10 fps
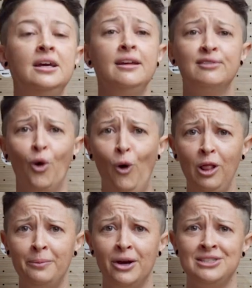It's
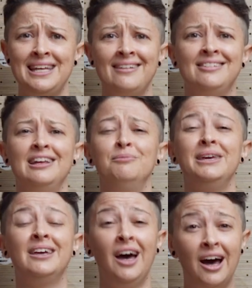all about testing,
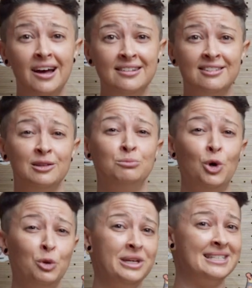because the
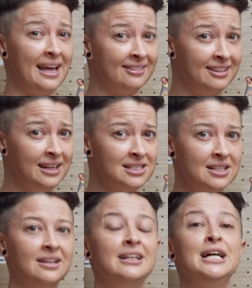more we test it,
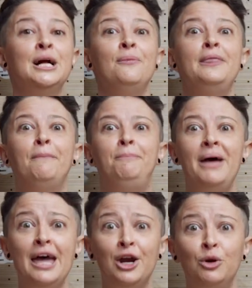the
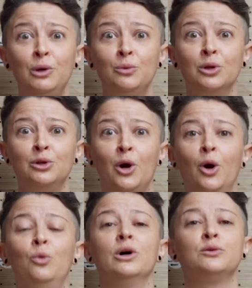better we will
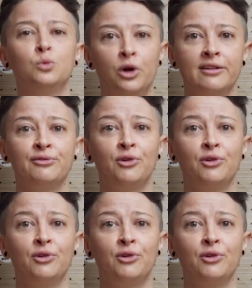know what works